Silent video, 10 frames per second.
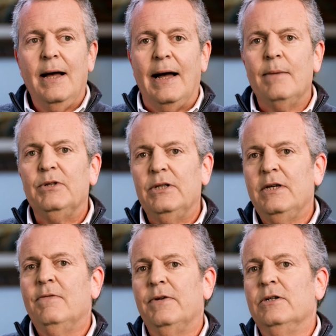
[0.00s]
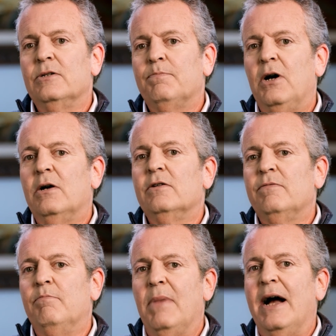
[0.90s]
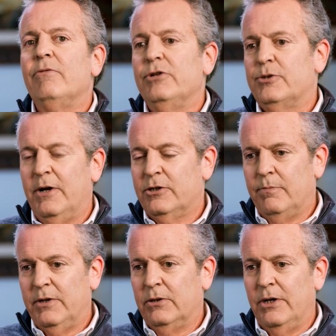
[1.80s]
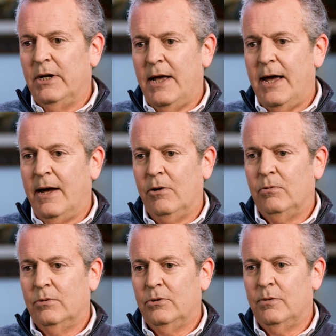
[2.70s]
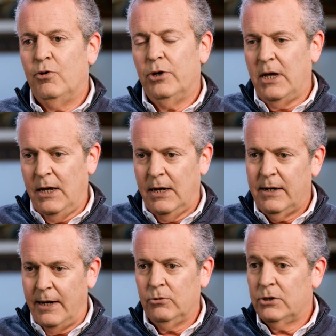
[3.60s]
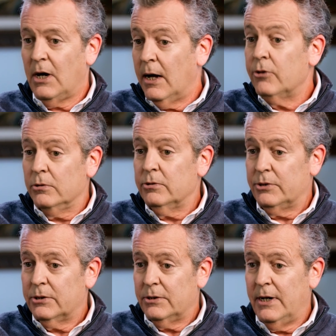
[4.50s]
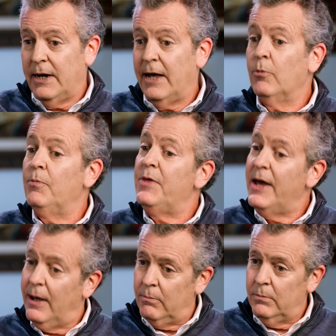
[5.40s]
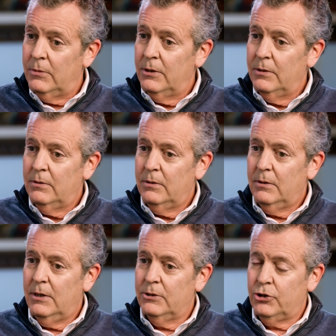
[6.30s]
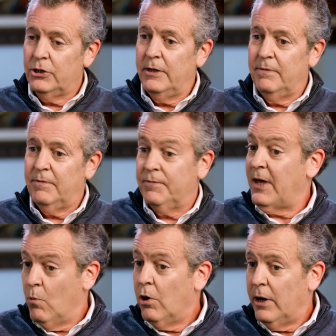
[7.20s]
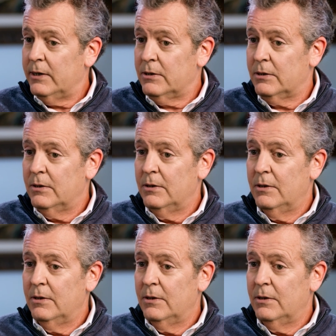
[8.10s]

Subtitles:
I believe it is part of my responsibility now to put a hand out to others and help them achieve, if they want,